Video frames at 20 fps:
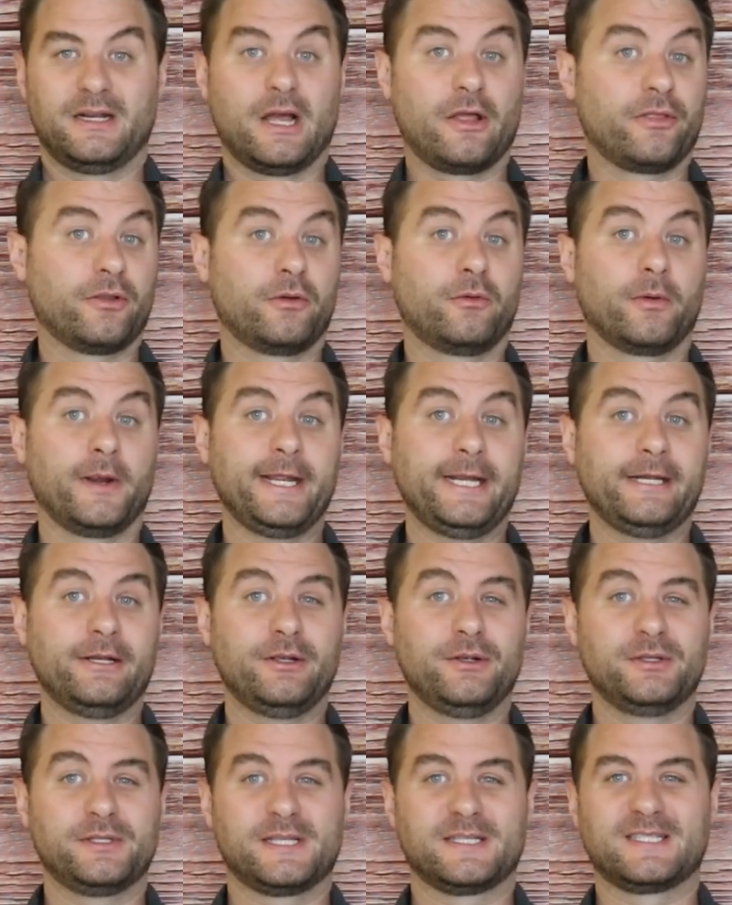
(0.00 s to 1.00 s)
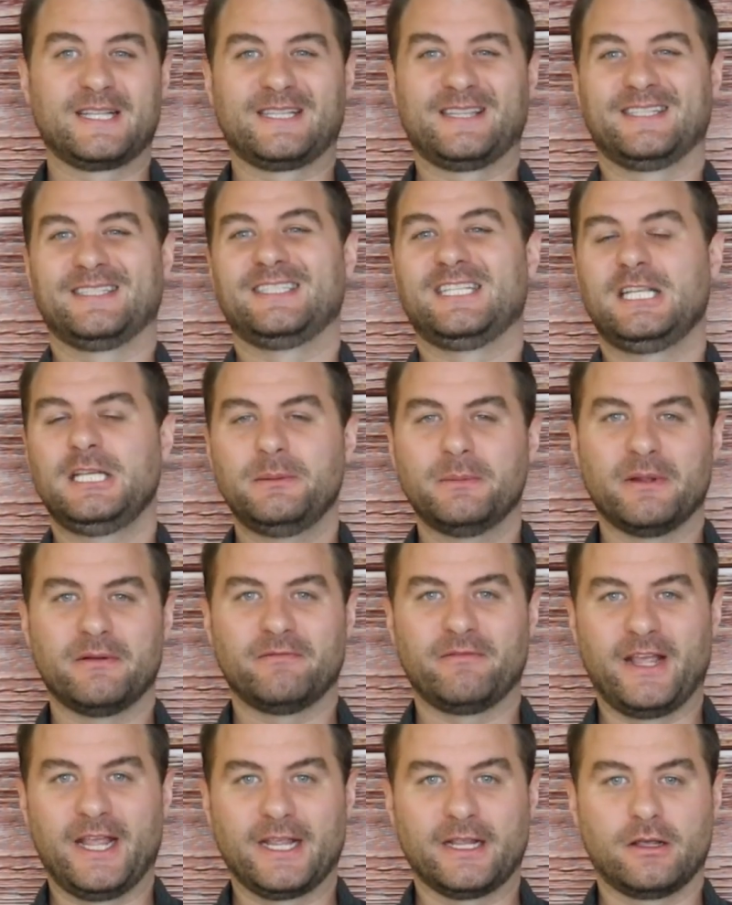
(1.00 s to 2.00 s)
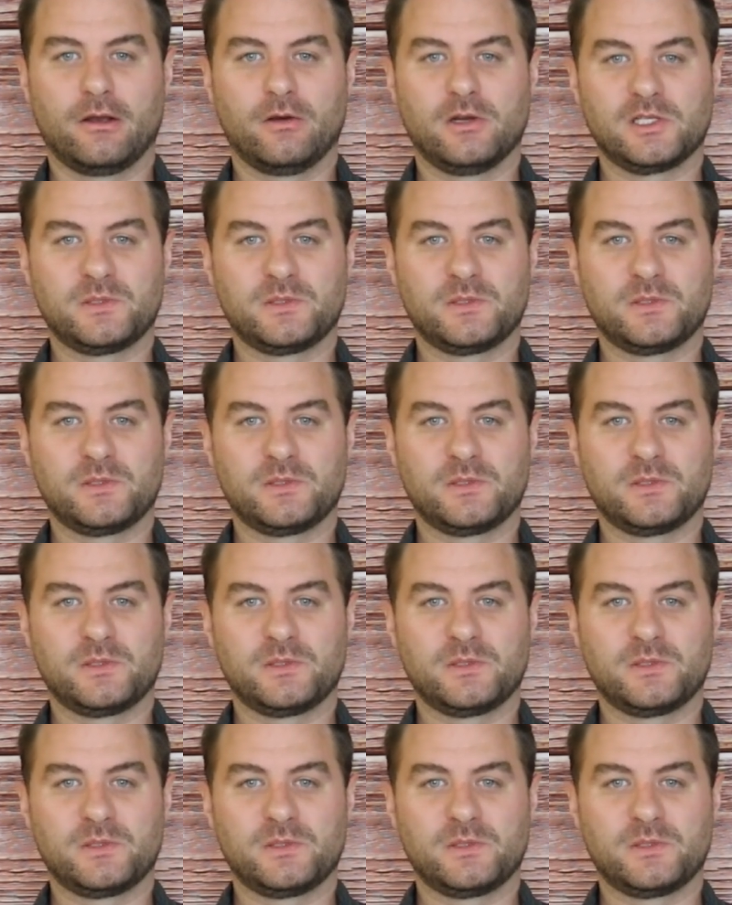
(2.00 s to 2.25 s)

Now, the great news is that the team at Vanco